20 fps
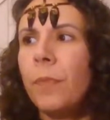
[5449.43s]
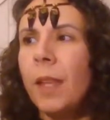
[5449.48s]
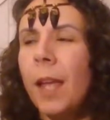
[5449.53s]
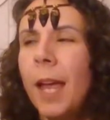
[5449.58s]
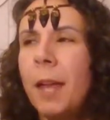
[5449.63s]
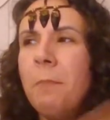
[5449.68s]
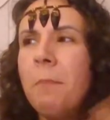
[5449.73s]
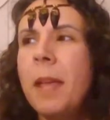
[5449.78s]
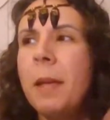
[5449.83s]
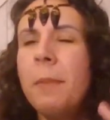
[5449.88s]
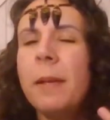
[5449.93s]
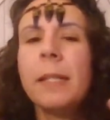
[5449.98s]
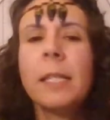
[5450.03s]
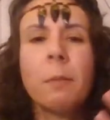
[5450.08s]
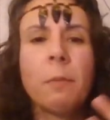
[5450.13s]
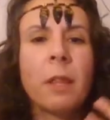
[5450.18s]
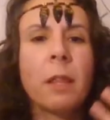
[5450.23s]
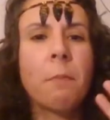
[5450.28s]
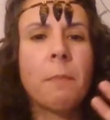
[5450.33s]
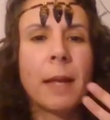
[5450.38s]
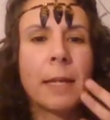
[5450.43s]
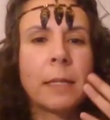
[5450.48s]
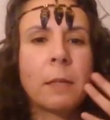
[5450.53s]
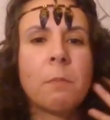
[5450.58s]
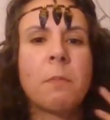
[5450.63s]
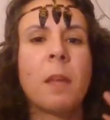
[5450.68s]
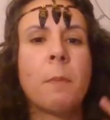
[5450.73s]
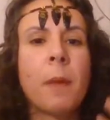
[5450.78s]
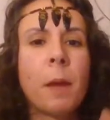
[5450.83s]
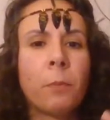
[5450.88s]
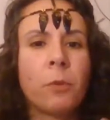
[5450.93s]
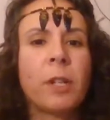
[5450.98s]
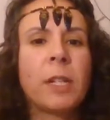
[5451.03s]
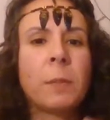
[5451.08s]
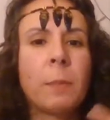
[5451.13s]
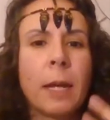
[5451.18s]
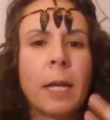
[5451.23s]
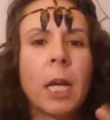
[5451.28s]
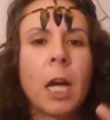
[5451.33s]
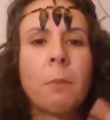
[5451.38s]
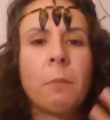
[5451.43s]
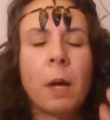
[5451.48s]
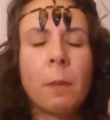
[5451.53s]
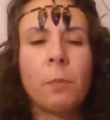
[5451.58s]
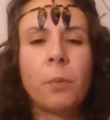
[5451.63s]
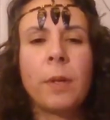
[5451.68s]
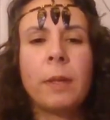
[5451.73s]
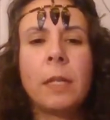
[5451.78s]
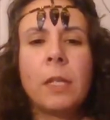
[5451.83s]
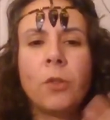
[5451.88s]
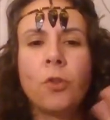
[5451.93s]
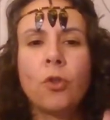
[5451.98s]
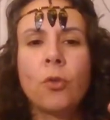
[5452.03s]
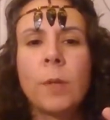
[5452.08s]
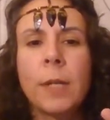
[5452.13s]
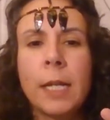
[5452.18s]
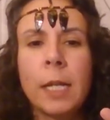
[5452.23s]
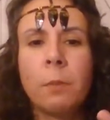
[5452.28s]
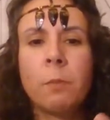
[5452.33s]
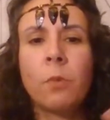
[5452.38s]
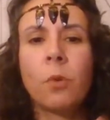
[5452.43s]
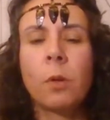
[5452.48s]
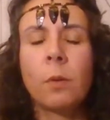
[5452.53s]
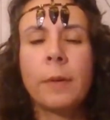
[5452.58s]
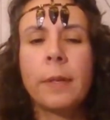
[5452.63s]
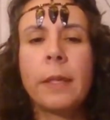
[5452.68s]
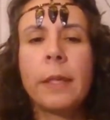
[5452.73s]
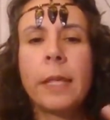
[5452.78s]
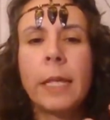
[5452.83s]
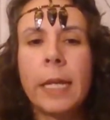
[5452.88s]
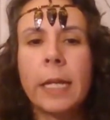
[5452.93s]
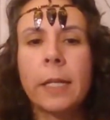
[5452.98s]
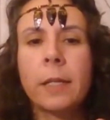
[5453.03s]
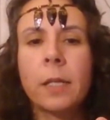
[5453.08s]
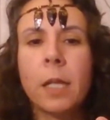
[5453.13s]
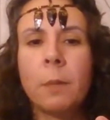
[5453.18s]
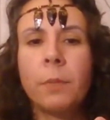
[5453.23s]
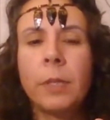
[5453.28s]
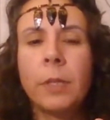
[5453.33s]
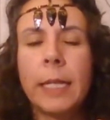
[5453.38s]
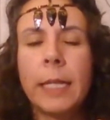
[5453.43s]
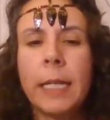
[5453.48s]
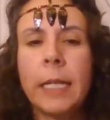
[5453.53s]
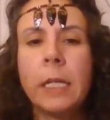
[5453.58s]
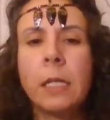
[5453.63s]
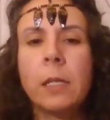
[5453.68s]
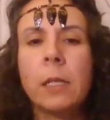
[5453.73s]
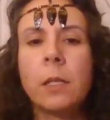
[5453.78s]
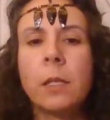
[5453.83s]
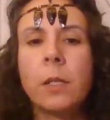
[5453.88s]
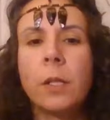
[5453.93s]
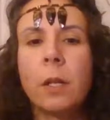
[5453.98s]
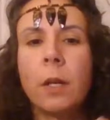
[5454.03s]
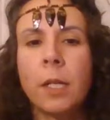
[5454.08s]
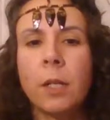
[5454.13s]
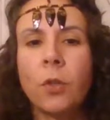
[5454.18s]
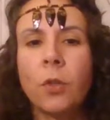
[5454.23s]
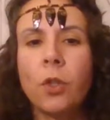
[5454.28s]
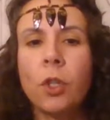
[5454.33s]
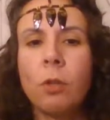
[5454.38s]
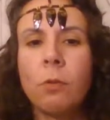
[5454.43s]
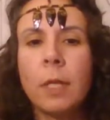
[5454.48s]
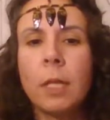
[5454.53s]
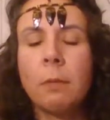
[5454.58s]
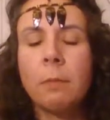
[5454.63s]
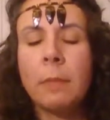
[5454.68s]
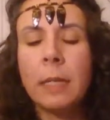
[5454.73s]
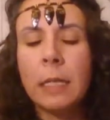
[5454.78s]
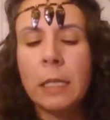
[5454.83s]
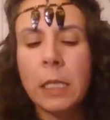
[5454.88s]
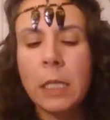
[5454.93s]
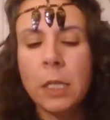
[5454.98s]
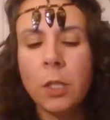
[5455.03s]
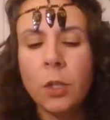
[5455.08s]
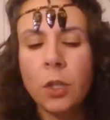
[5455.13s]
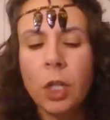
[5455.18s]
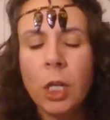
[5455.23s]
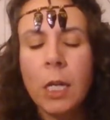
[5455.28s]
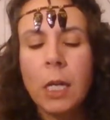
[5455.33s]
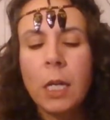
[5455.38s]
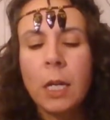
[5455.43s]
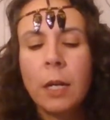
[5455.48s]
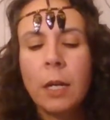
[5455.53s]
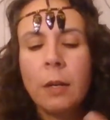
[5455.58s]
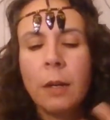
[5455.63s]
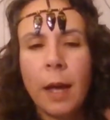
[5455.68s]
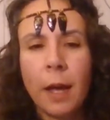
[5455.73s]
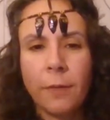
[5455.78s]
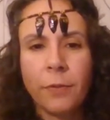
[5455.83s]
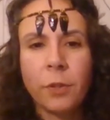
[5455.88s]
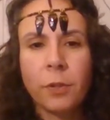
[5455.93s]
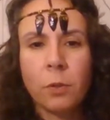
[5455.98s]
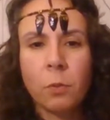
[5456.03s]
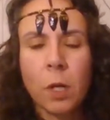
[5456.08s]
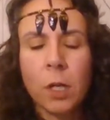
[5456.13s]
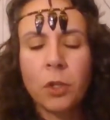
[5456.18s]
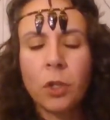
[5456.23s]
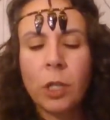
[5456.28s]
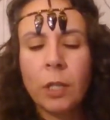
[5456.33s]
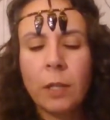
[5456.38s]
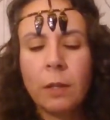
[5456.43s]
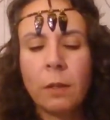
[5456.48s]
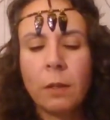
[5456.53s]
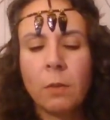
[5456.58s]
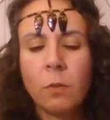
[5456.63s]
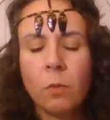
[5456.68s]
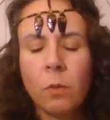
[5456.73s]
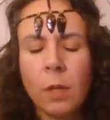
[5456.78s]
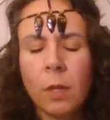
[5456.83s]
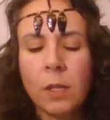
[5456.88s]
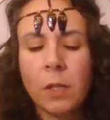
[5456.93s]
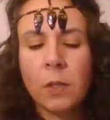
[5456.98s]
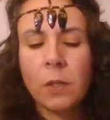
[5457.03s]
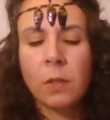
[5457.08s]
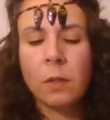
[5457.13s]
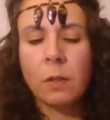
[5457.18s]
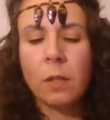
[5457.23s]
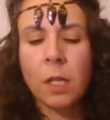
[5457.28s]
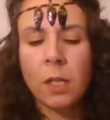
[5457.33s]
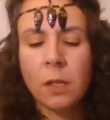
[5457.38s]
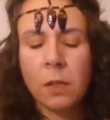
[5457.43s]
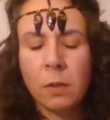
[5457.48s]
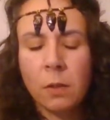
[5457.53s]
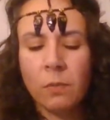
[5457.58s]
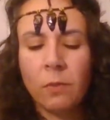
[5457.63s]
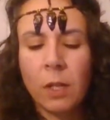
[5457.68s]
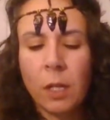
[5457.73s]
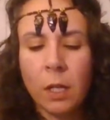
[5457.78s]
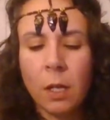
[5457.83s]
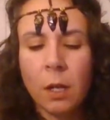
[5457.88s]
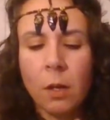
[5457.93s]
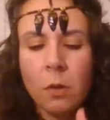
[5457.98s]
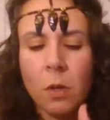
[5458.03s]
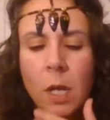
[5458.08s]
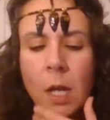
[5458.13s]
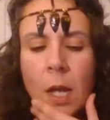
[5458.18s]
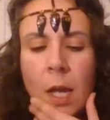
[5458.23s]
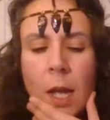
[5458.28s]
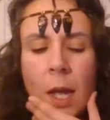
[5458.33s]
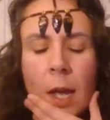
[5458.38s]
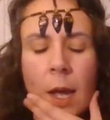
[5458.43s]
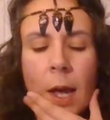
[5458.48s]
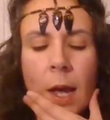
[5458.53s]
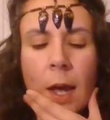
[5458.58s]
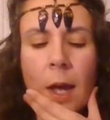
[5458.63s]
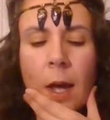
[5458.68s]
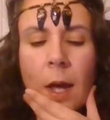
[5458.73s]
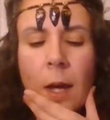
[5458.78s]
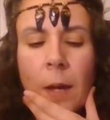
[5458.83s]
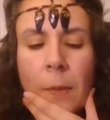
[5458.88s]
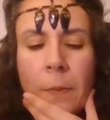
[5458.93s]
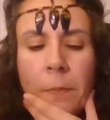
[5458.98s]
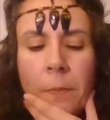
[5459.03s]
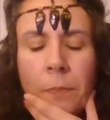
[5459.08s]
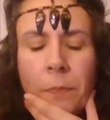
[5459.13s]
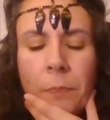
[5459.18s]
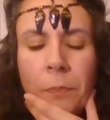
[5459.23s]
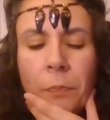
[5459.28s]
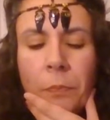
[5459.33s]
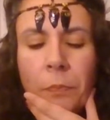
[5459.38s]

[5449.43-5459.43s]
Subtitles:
and maybe some of the memories might come up within dream or within the next couple days as you kind of chew on the message after watching this video. Um,